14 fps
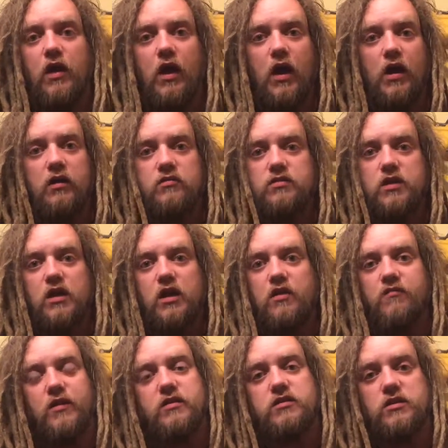and
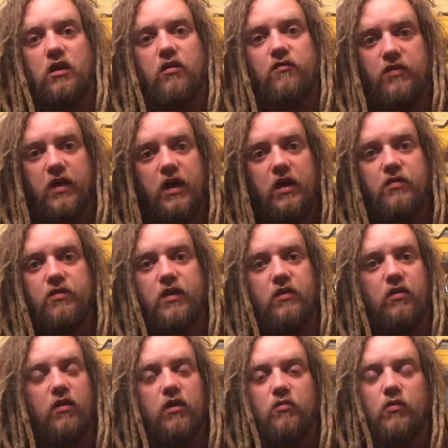if there's enough there,
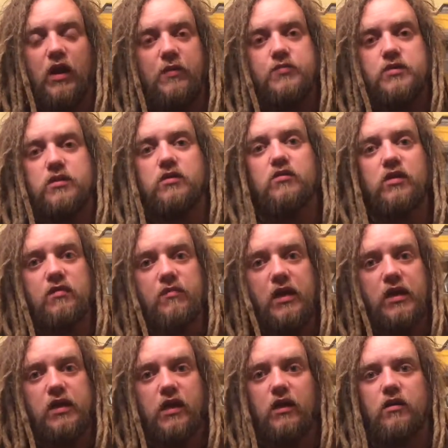then I will absolutely make